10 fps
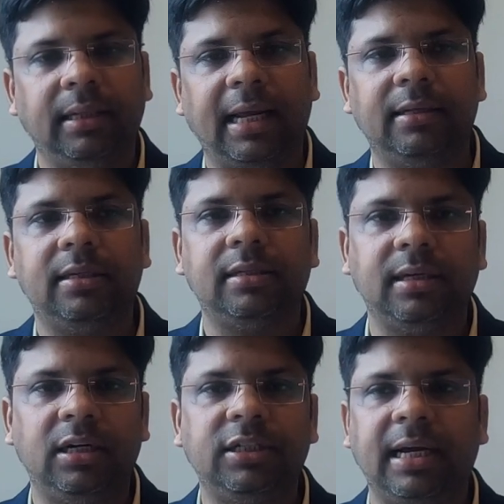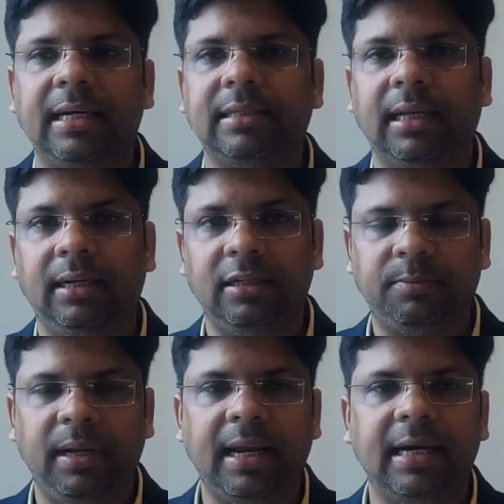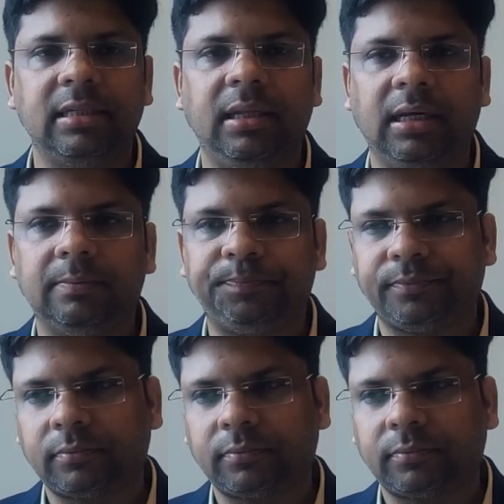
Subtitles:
than the search ads and the display ads there.